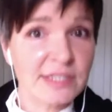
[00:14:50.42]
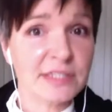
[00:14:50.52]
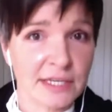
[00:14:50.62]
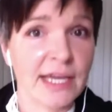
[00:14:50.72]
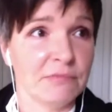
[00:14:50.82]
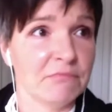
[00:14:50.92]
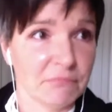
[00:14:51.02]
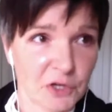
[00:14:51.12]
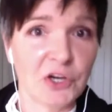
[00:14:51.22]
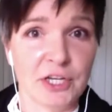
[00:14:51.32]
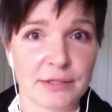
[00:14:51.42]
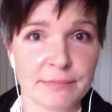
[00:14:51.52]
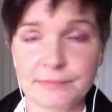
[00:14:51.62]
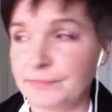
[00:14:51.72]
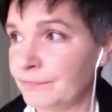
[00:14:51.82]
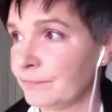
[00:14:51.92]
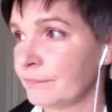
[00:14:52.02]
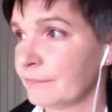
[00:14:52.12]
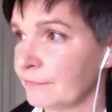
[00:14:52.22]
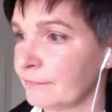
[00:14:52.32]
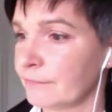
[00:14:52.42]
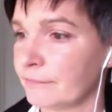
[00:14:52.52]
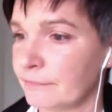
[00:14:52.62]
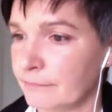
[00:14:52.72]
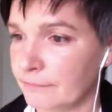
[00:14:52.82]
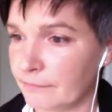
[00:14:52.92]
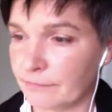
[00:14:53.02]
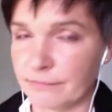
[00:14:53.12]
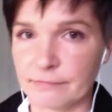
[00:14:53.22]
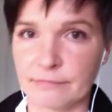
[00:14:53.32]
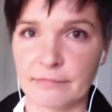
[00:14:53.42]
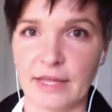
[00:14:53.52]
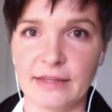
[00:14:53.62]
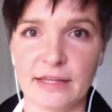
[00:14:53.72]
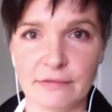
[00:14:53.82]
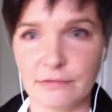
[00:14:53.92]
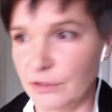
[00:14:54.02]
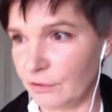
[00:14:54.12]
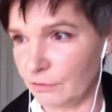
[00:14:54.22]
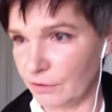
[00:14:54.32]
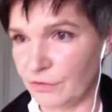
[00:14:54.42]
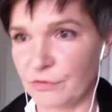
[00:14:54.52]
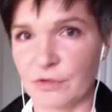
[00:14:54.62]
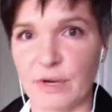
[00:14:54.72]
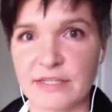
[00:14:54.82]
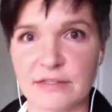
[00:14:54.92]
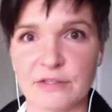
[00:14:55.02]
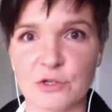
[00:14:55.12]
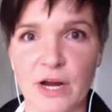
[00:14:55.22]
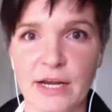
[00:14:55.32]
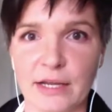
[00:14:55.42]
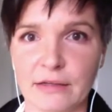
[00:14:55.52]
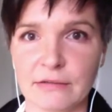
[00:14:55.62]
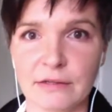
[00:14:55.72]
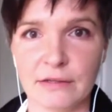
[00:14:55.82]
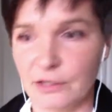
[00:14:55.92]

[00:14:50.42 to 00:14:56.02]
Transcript: another uh, operations manual checklist isn't this exciting i don't care about judy